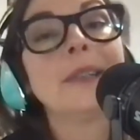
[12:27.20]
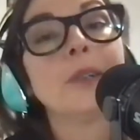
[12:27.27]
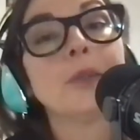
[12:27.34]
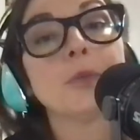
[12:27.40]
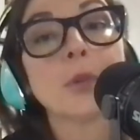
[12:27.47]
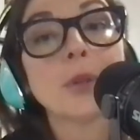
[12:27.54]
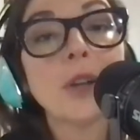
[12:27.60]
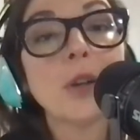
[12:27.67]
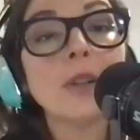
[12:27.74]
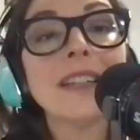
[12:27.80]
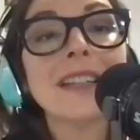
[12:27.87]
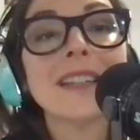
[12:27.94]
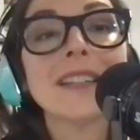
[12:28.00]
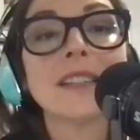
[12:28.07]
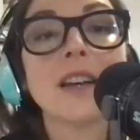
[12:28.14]

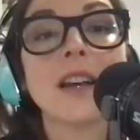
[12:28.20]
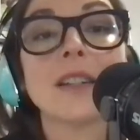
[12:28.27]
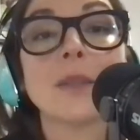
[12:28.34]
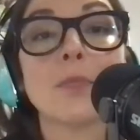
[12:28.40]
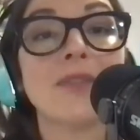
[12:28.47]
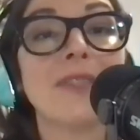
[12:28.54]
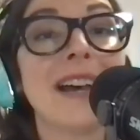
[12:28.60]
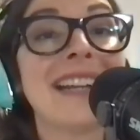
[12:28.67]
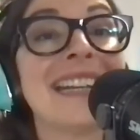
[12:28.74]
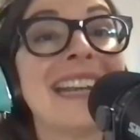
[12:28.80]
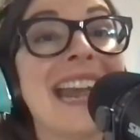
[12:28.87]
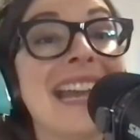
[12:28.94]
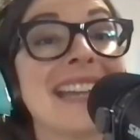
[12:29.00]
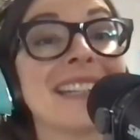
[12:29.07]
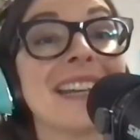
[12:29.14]
Rhodiola is thought to provide an
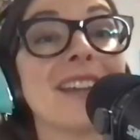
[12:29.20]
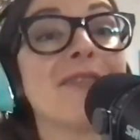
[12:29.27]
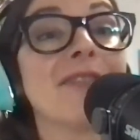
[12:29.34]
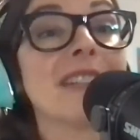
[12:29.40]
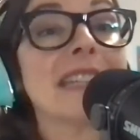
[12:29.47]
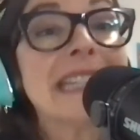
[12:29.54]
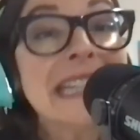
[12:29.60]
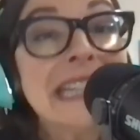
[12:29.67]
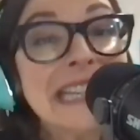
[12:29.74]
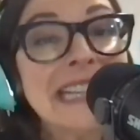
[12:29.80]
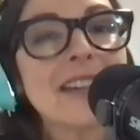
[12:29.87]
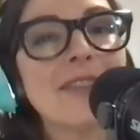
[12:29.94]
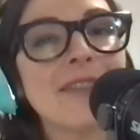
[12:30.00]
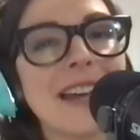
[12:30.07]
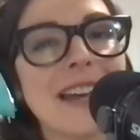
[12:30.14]

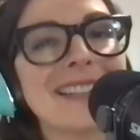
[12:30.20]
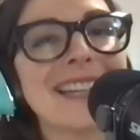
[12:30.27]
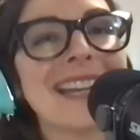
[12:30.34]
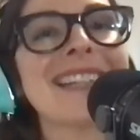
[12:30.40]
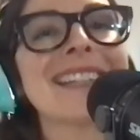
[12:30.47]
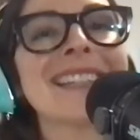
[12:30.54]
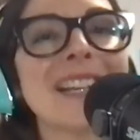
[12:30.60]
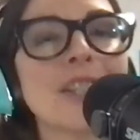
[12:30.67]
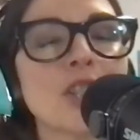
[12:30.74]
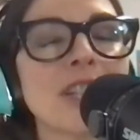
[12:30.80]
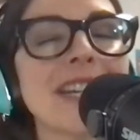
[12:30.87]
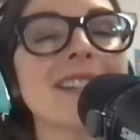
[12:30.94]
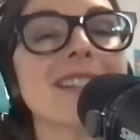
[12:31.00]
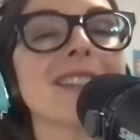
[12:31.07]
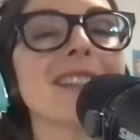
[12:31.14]
anti-fatigue effect and is
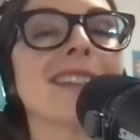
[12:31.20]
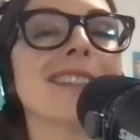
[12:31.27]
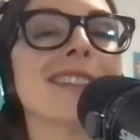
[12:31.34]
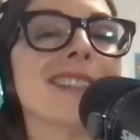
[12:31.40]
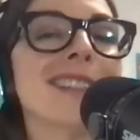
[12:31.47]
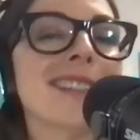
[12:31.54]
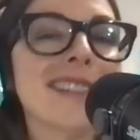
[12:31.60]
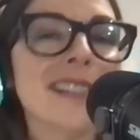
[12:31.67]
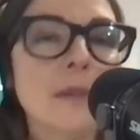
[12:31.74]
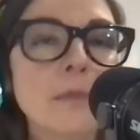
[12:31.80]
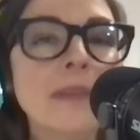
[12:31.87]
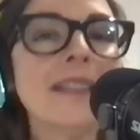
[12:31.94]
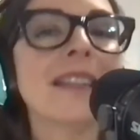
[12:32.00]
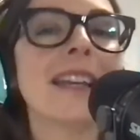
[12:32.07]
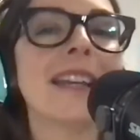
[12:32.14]
actually a slightly
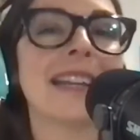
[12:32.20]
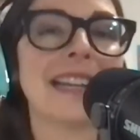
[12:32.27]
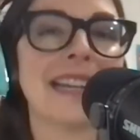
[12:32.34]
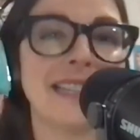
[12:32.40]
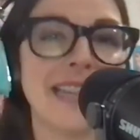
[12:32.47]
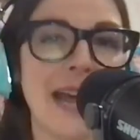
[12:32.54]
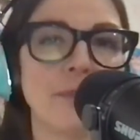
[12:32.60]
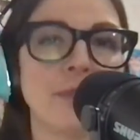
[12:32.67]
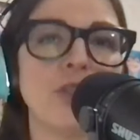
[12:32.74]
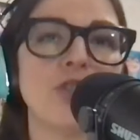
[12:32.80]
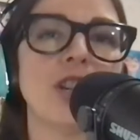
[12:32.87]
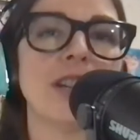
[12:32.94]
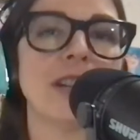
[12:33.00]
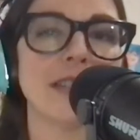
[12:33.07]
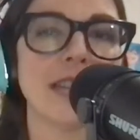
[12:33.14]
stimulating
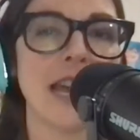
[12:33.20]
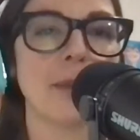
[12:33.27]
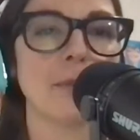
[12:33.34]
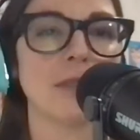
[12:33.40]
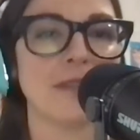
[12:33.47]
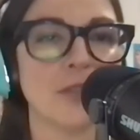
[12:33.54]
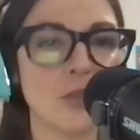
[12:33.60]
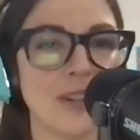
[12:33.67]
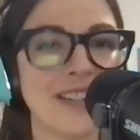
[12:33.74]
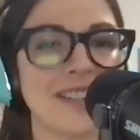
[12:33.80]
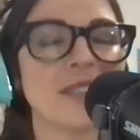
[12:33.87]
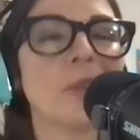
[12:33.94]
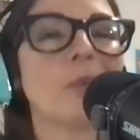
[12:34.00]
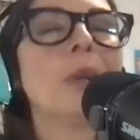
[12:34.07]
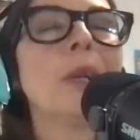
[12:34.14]
adaptogen in times of stress.
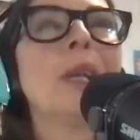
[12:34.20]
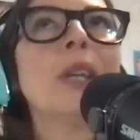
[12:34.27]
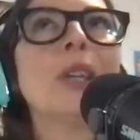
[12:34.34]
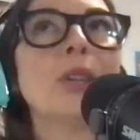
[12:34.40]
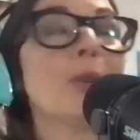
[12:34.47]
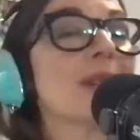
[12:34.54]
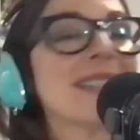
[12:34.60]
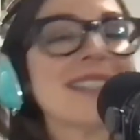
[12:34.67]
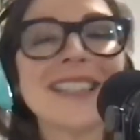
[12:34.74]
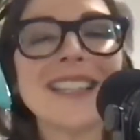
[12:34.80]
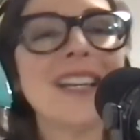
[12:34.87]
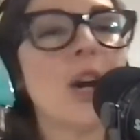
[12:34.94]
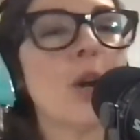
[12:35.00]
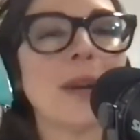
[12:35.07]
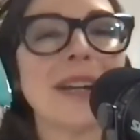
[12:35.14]
So you can
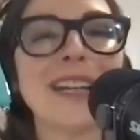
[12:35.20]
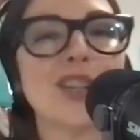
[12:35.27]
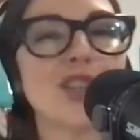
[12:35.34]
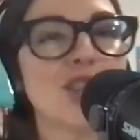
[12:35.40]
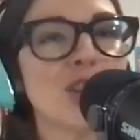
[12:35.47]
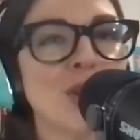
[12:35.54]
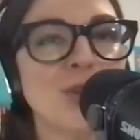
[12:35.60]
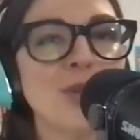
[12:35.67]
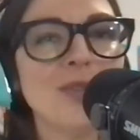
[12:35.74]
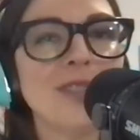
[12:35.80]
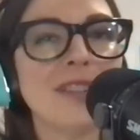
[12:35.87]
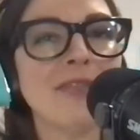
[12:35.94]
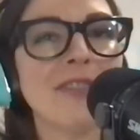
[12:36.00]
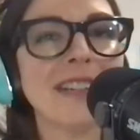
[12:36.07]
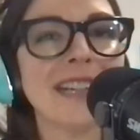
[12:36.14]
see already two
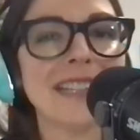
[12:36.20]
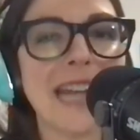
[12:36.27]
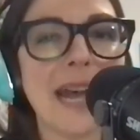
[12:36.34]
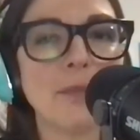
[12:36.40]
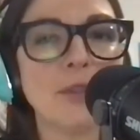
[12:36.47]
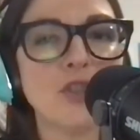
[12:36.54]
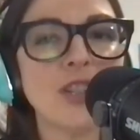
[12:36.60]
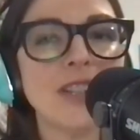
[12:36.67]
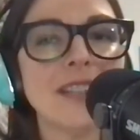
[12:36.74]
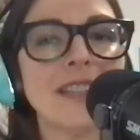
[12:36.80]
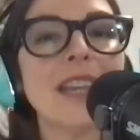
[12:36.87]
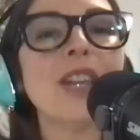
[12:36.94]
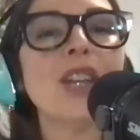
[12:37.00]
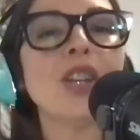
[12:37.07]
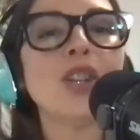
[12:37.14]
different adaptogens,
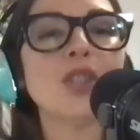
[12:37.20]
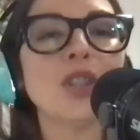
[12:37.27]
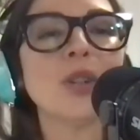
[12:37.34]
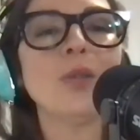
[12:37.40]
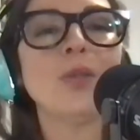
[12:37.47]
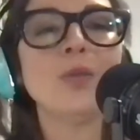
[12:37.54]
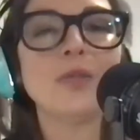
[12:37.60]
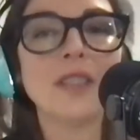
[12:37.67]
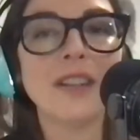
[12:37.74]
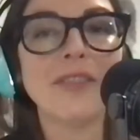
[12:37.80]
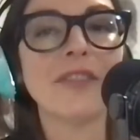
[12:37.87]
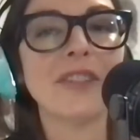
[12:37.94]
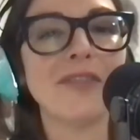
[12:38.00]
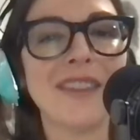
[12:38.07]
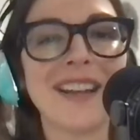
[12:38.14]
two
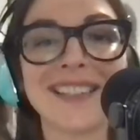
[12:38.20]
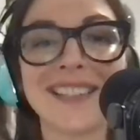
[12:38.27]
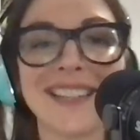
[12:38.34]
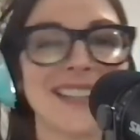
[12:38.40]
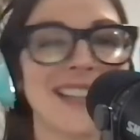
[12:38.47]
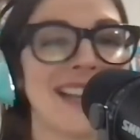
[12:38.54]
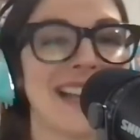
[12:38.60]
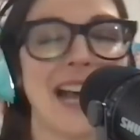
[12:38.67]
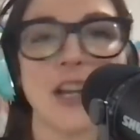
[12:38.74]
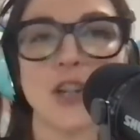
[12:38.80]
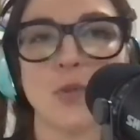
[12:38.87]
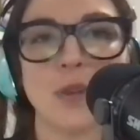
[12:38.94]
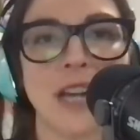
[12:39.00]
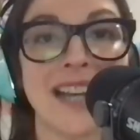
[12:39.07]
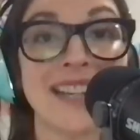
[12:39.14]
different effects, as like
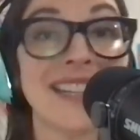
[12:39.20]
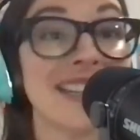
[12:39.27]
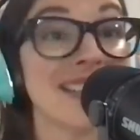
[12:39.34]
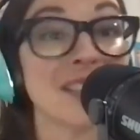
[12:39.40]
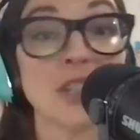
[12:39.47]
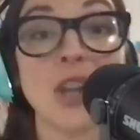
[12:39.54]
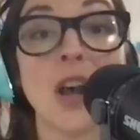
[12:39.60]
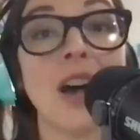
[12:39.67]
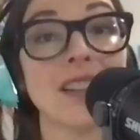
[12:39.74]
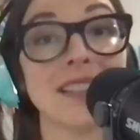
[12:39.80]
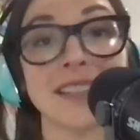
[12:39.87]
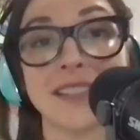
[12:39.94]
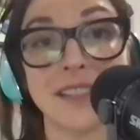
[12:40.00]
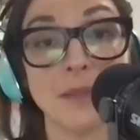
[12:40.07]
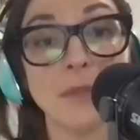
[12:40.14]
ashwagandha is not
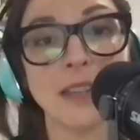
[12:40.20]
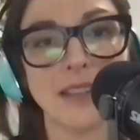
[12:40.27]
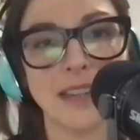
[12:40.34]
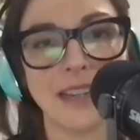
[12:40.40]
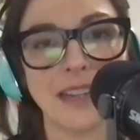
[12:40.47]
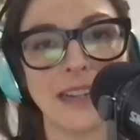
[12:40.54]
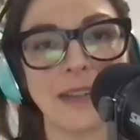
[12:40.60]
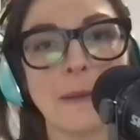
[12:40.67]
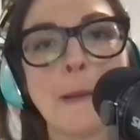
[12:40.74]
stimulating.